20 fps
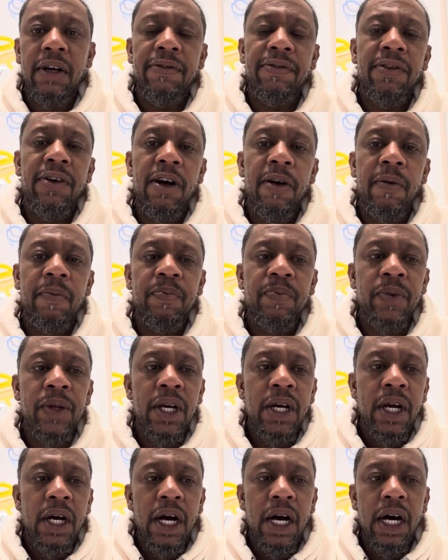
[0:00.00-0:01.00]
from,
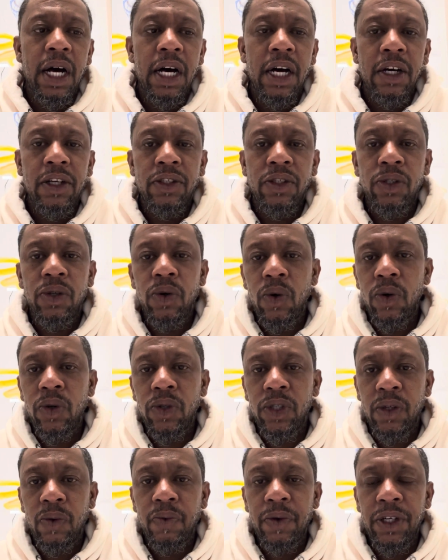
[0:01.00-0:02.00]

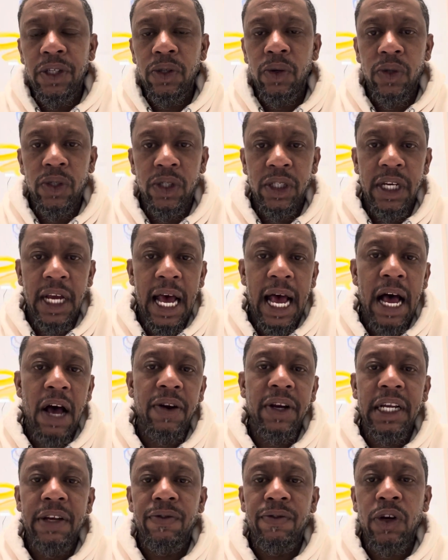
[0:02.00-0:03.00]
tools and resources to how
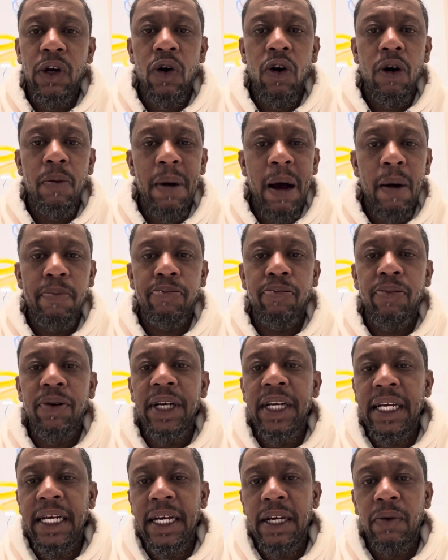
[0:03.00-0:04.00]
to even go about
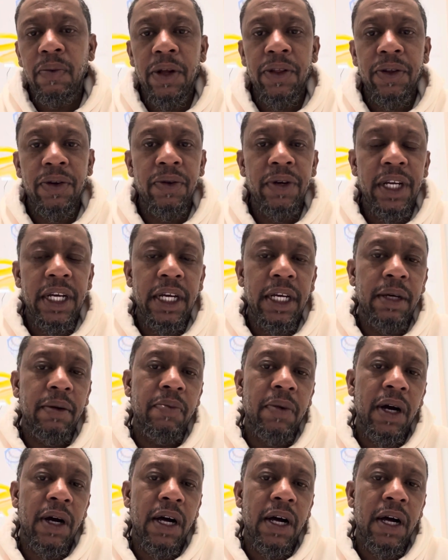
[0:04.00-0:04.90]
printing it, whether you need